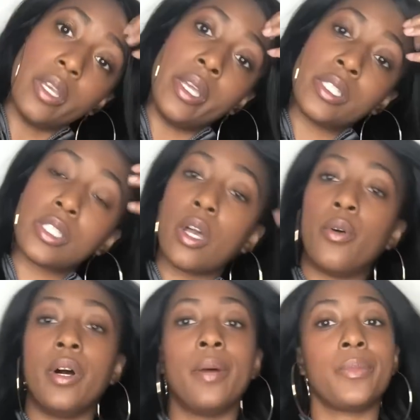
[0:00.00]
And
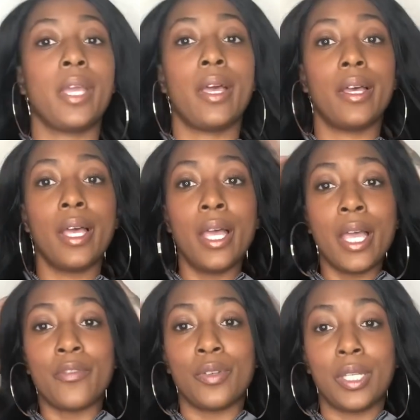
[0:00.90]
so, yeah,
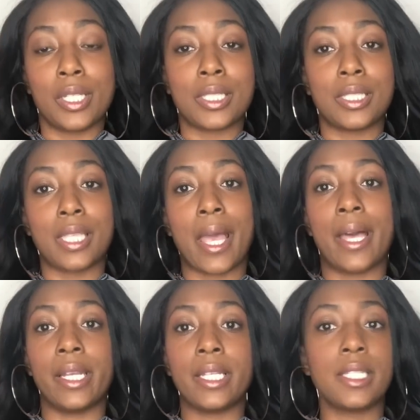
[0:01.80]
if you need a
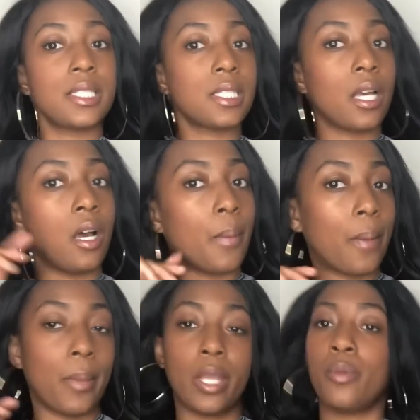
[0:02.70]
stylist, I
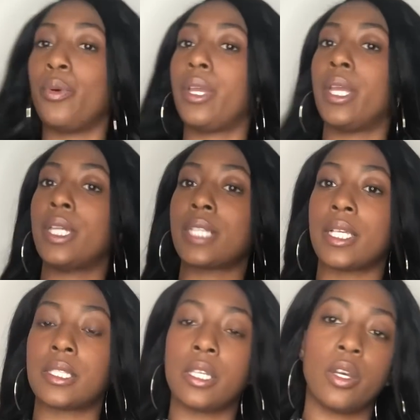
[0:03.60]
make wigs.
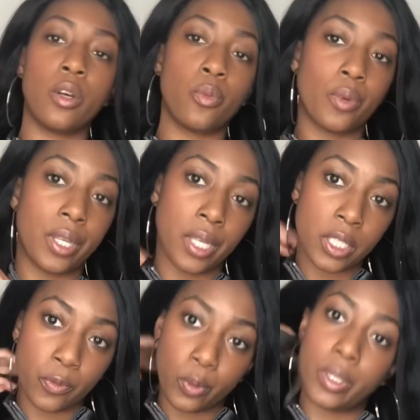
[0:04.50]
I sell
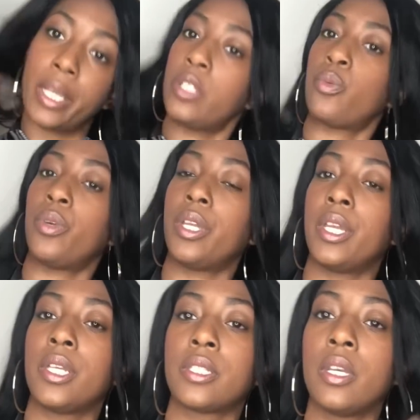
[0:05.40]
wigs, full lace
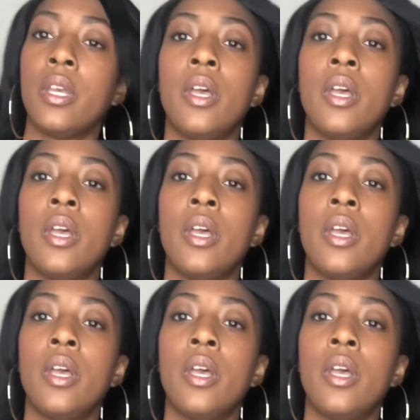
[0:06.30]
wigs.